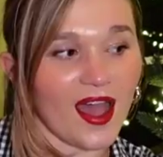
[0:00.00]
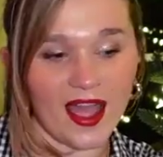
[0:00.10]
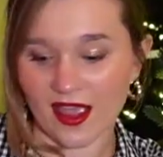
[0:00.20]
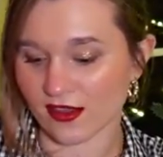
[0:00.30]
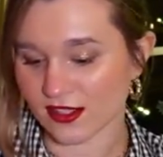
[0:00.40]

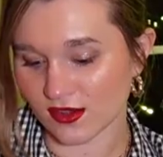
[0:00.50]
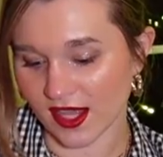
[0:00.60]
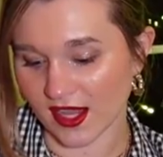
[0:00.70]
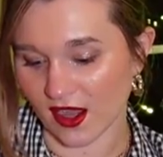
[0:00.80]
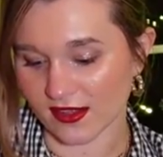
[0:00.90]
I also
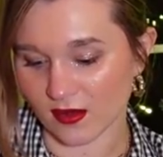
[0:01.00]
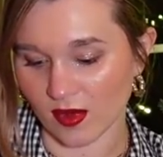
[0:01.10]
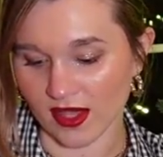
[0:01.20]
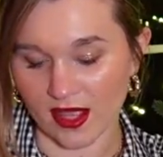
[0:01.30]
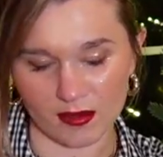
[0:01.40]
like got the
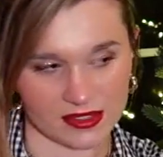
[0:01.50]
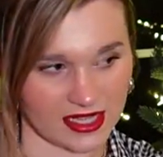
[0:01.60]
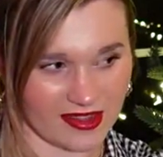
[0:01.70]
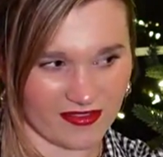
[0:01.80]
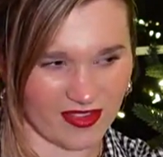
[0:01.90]
one that was
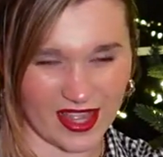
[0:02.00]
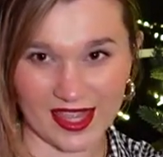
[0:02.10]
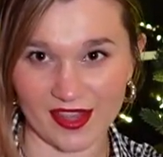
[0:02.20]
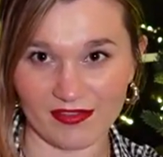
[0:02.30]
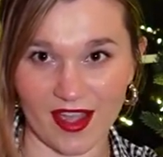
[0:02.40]
like
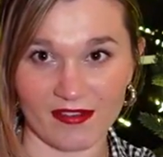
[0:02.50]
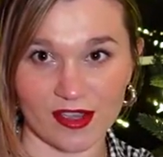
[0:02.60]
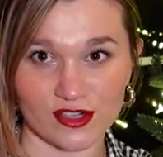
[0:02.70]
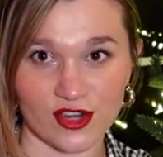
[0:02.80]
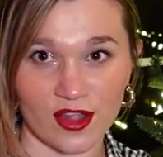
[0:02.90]
in the
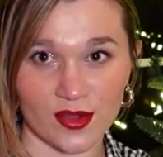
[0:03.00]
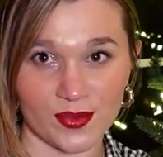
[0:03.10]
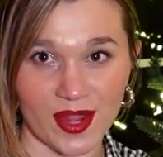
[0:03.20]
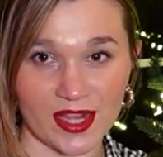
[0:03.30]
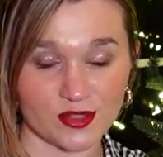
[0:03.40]

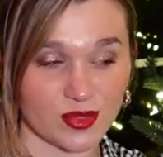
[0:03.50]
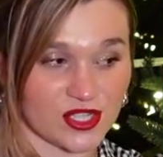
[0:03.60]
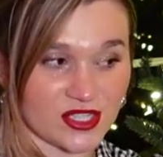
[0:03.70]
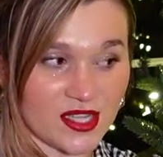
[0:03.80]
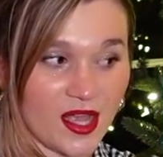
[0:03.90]
$500 range, which
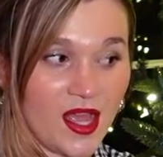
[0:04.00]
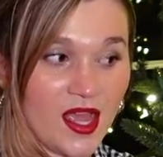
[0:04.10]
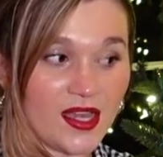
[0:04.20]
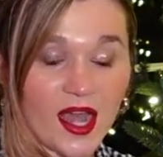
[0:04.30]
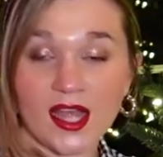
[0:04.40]
is
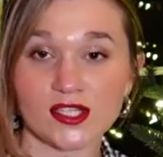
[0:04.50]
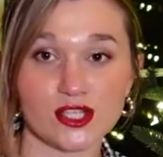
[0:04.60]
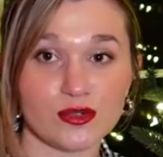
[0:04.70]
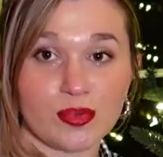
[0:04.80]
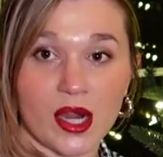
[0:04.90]
not
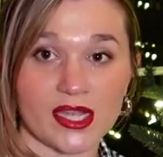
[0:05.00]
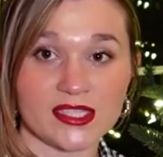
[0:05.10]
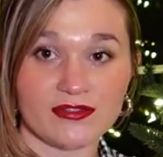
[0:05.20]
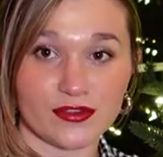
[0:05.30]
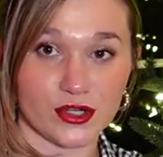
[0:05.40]
too
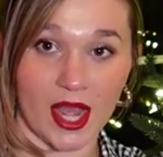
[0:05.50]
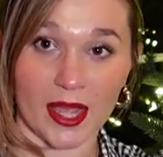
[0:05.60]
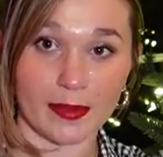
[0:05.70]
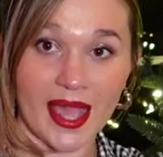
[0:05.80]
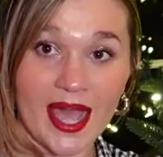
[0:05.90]
pricey for an
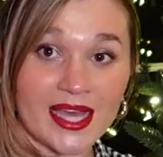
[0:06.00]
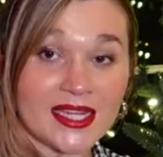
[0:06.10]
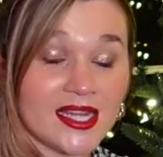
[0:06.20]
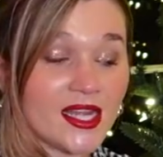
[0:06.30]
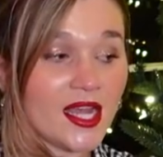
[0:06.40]

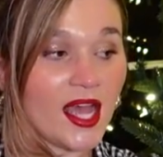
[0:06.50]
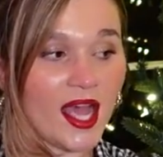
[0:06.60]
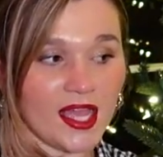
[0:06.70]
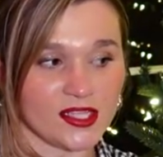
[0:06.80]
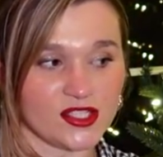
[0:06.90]
iPad.
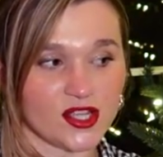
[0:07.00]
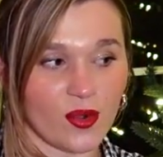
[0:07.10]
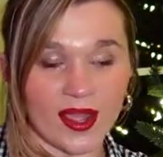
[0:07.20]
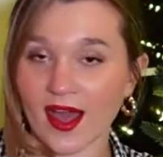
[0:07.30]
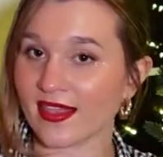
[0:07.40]
And so
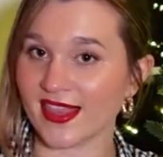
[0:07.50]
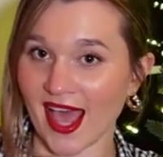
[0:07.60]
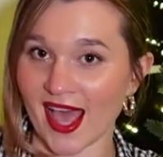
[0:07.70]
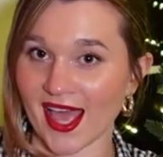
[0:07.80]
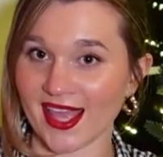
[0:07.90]
I got
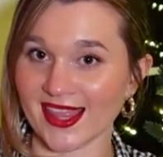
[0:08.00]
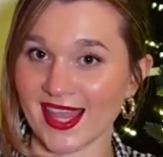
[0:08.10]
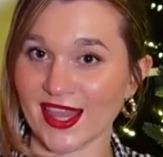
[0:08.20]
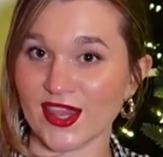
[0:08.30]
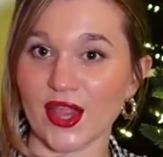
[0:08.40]
that, and
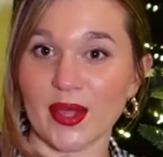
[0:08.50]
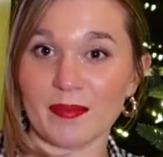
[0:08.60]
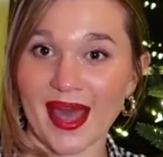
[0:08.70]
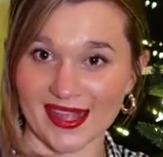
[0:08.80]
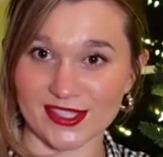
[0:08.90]
then
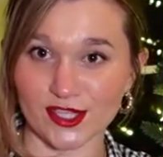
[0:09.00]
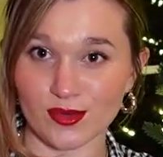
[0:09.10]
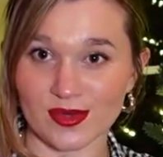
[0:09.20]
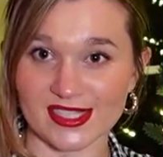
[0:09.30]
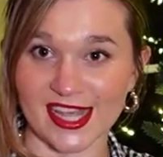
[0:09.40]
the
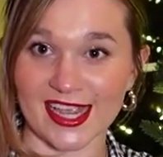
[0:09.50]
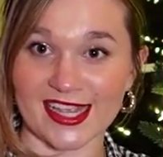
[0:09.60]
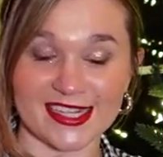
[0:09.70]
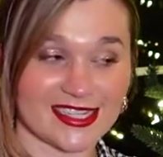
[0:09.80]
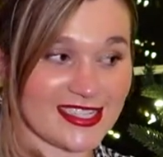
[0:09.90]
pencil was
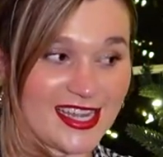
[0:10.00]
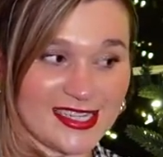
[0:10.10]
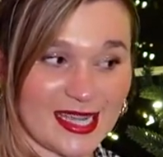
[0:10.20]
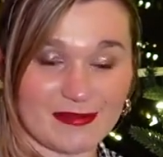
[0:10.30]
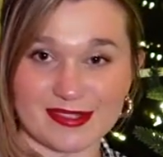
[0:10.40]
like
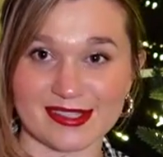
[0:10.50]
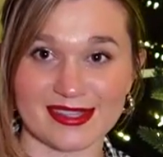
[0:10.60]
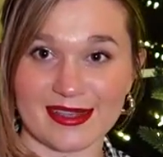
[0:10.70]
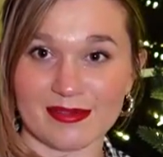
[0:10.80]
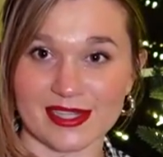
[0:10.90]
10 times,
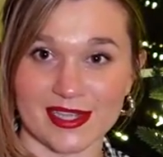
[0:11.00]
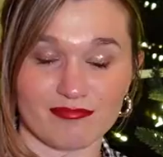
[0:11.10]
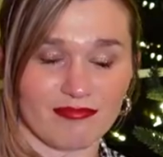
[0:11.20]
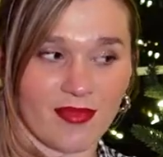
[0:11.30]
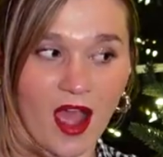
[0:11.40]
it was
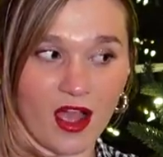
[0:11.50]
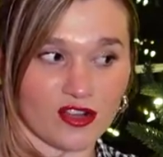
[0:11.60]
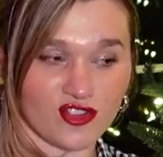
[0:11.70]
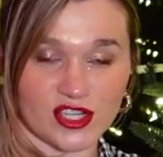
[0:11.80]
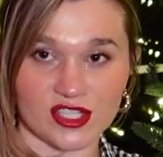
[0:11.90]
like
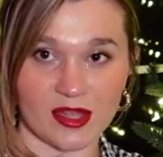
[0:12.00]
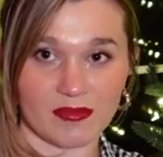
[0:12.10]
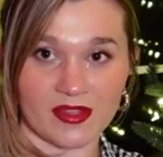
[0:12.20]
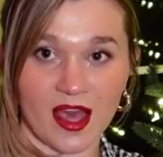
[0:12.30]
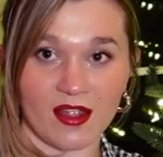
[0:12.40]
$100 and
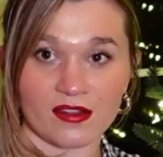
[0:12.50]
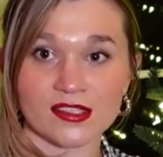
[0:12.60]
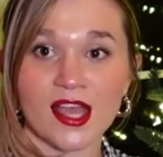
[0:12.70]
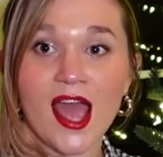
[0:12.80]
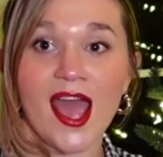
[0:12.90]
something.